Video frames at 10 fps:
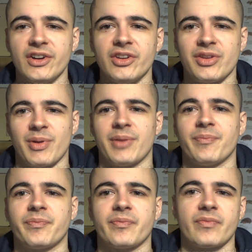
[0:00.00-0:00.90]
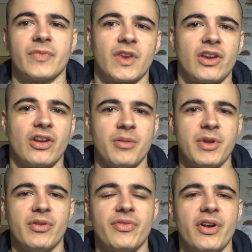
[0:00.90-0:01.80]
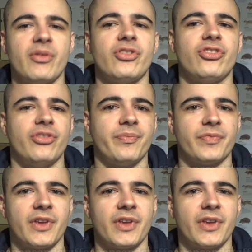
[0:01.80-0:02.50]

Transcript: So anyway, chimera virus,